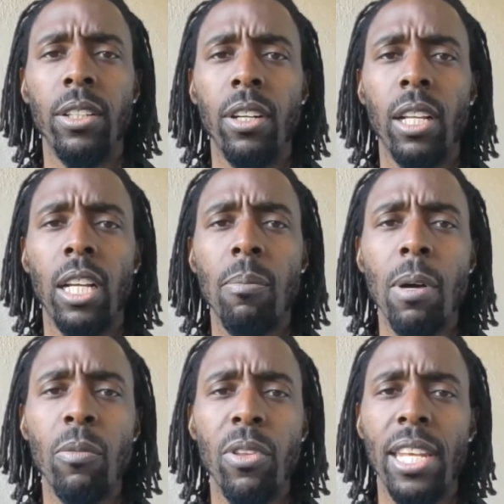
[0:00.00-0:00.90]
You're going to
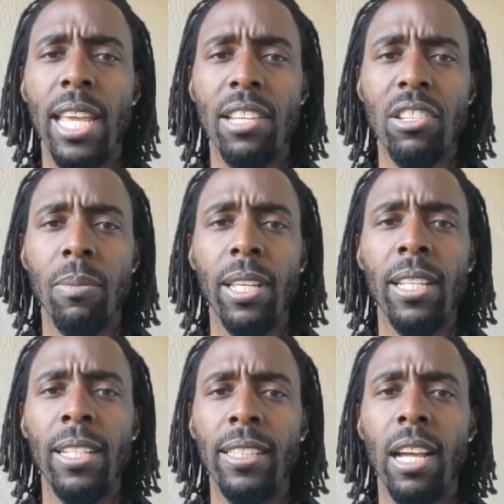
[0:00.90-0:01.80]
come up with an estimate.
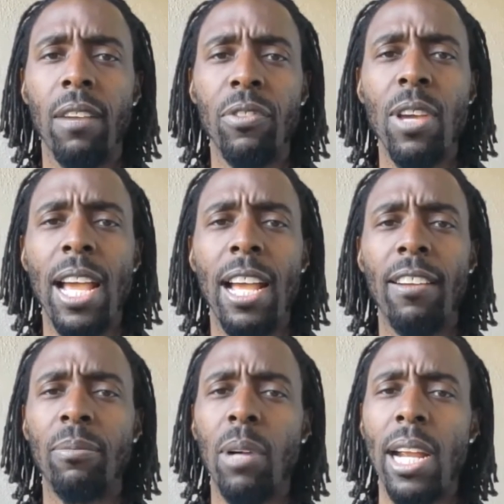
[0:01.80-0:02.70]
Now, if you
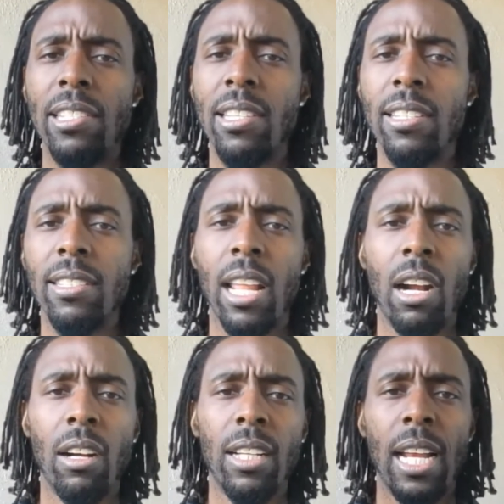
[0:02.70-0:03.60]
have prices
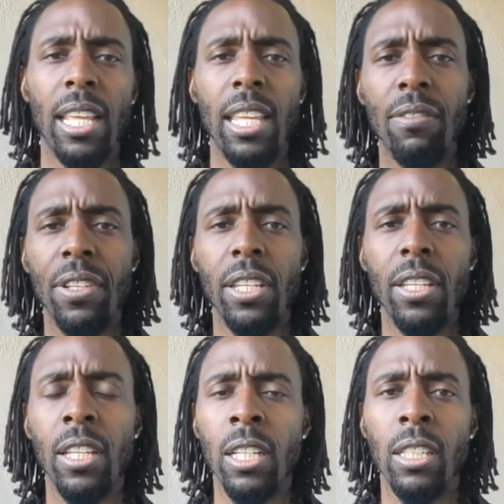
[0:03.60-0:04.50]
that are kind of
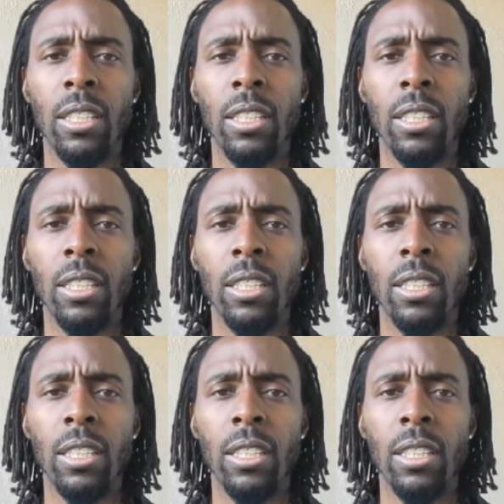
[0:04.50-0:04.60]
iffy,